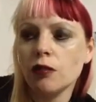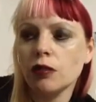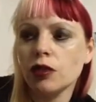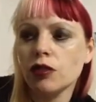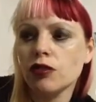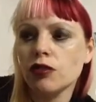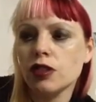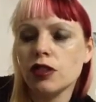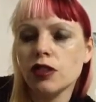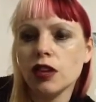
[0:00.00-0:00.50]

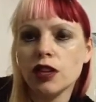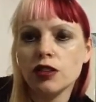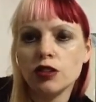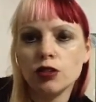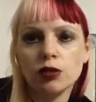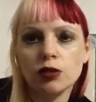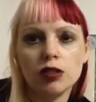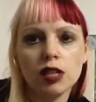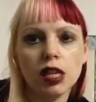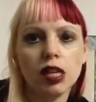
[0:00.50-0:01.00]
you'll see that I
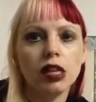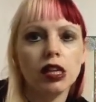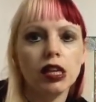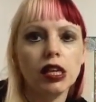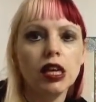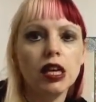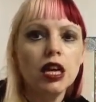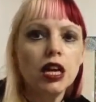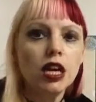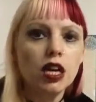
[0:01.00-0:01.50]
do a
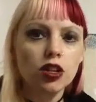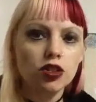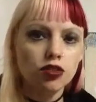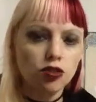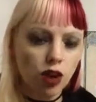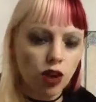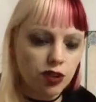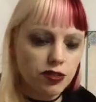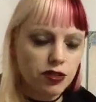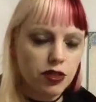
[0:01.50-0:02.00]
daily
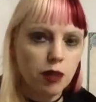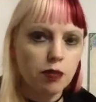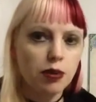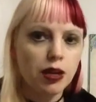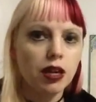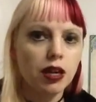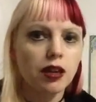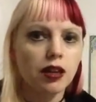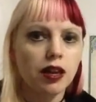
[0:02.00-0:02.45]
draws, and I pick